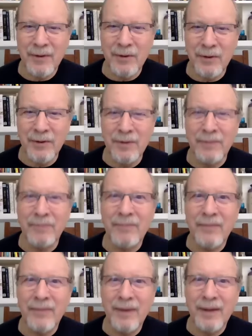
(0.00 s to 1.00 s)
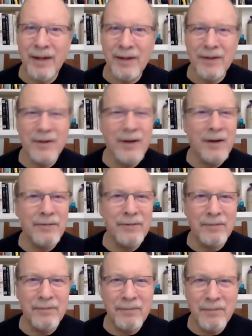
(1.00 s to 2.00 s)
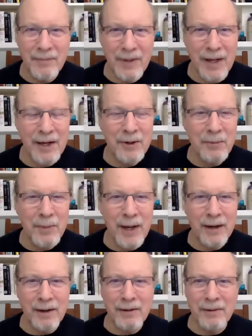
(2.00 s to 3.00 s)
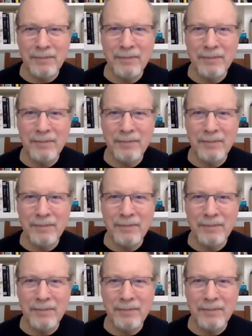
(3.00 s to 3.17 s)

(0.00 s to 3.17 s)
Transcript: Good. That's enough. Lie on your back.